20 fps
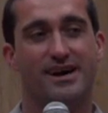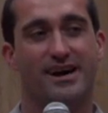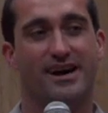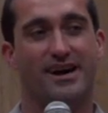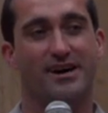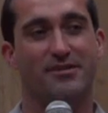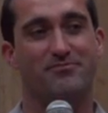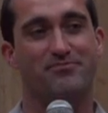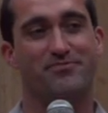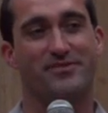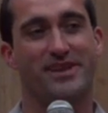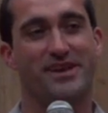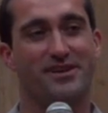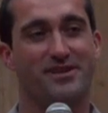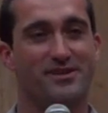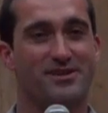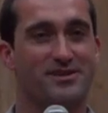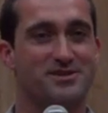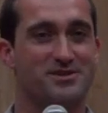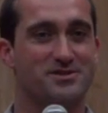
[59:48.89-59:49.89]
Um,
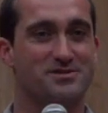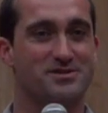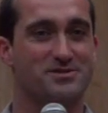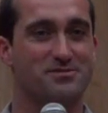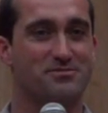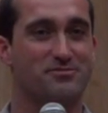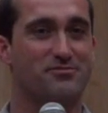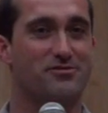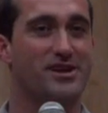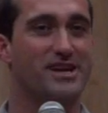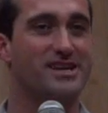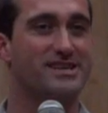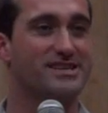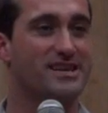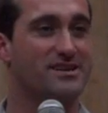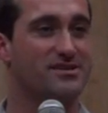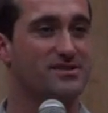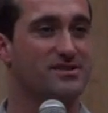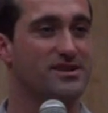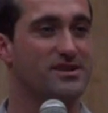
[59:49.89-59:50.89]
it'll also break
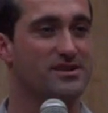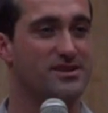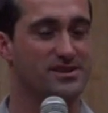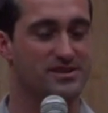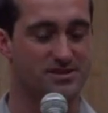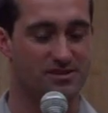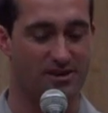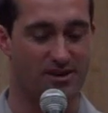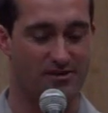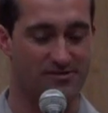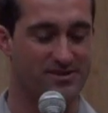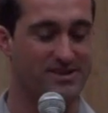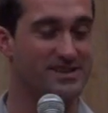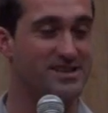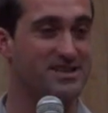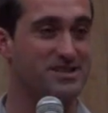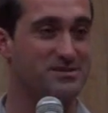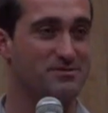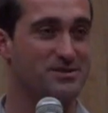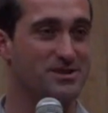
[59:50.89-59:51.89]
down, because often
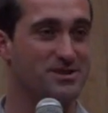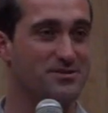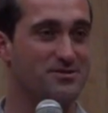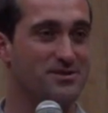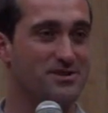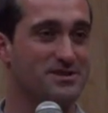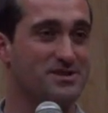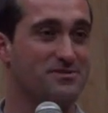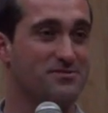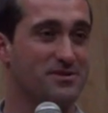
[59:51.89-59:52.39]
these manures,